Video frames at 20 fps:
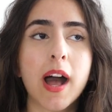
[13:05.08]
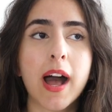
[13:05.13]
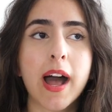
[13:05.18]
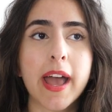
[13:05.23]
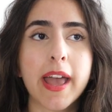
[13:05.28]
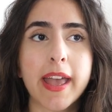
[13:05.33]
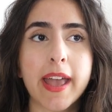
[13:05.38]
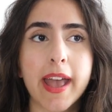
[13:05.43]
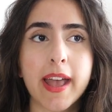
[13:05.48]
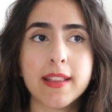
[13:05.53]

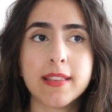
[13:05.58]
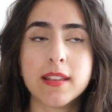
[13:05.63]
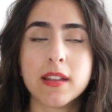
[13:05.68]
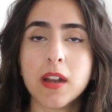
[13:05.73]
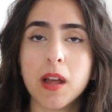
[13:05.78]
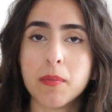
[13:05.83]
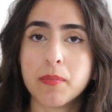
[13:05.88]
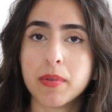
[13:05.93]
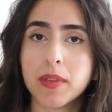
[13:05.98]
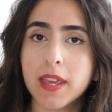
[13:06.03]
I ended
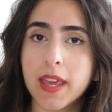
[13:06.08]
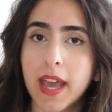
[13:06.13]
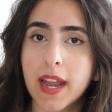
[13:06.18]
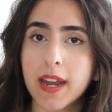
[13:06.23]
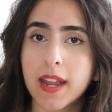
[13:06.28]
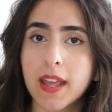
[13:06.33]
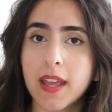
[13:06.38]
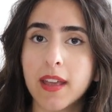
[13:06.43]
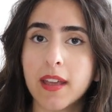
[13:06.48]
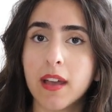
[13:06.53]
up
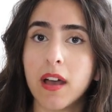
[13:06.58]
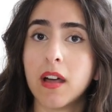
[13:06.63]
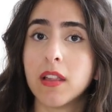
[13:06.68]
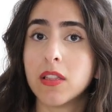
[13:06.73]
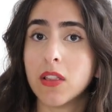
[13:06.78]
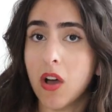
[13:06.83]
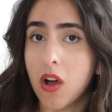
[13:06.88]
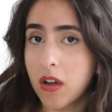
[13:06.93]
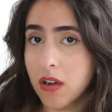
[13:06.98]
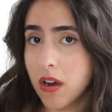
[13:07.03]
getting a
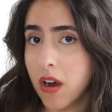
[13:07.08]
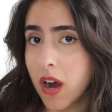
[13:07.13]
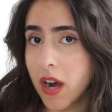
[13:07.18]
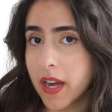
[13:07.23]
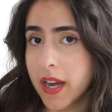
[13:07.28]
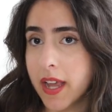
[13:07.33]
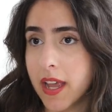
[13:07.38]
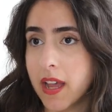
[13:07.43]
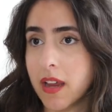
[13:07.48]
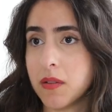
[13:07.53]
long
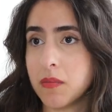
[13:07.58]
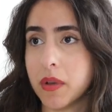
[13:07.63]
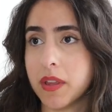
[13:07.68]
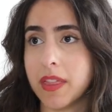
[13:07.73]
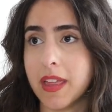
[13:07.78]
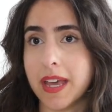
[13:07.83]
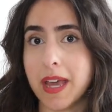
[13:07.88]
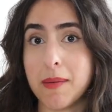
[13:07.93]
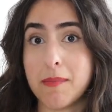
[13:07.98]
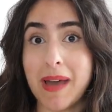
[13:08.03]
cardigan with
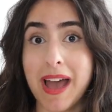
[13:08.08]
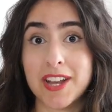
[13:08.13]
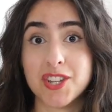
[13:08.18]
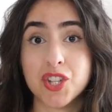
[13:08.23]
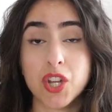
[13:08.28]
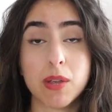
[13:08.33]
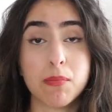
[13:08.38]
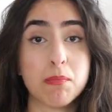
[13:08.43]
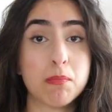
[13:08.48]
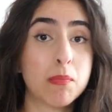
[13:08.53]
like a
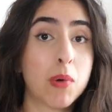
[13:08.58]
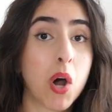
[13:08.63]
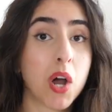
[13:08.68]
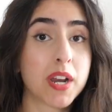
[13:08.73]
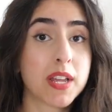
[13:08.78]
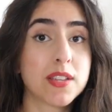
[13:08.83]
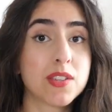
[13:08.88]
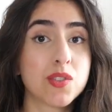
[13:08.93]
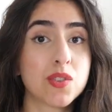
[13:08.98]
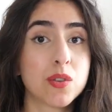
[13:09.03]
matching
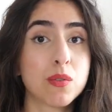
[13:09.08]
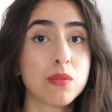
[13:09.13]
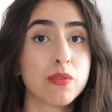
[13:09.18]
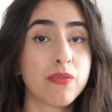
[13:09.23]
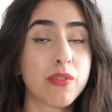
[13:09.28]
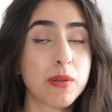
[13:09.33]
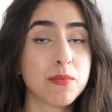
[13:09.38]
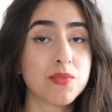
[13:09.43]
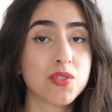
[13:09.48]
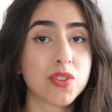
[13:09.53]
bodysuit
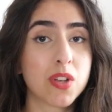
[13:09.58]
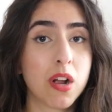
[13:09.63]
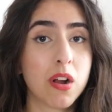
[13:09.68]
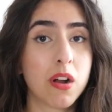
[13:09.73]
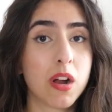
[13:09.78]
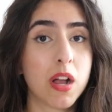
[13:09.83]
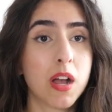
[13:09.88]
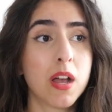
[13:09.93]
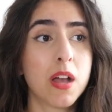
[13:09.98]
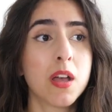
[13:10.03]
from
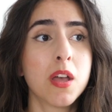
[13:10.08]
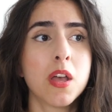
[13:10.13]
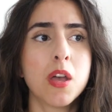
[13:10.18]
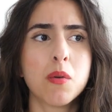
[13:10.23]
Zara,